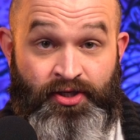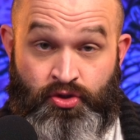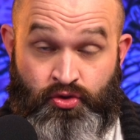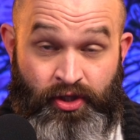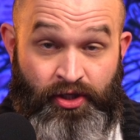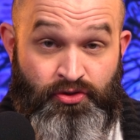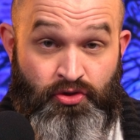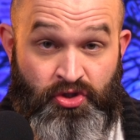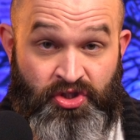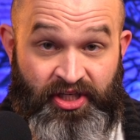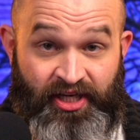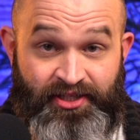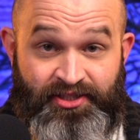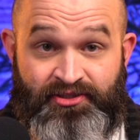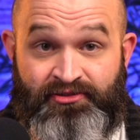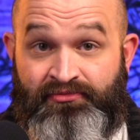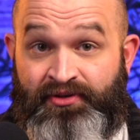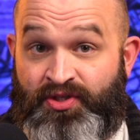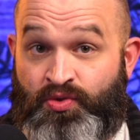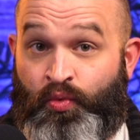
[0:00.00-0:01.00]
Each treasure
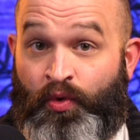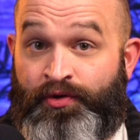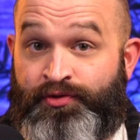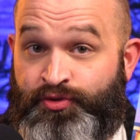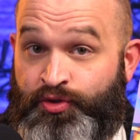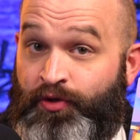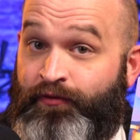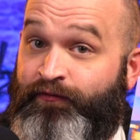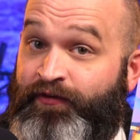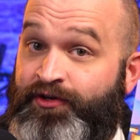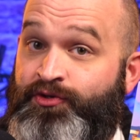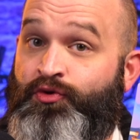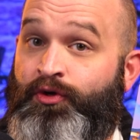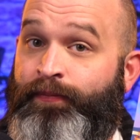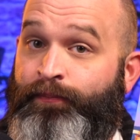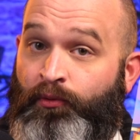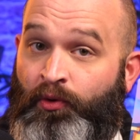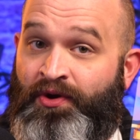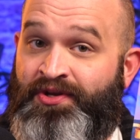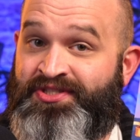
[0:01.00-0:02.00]
chest is worth 2
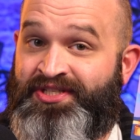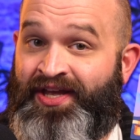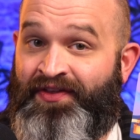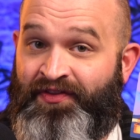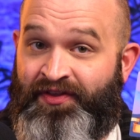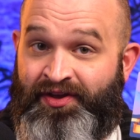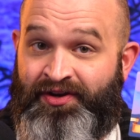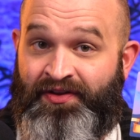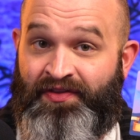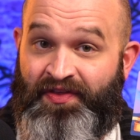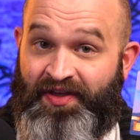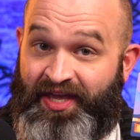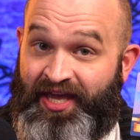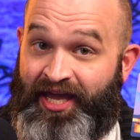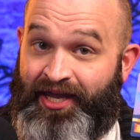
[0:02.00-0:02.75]
victory points at the end of the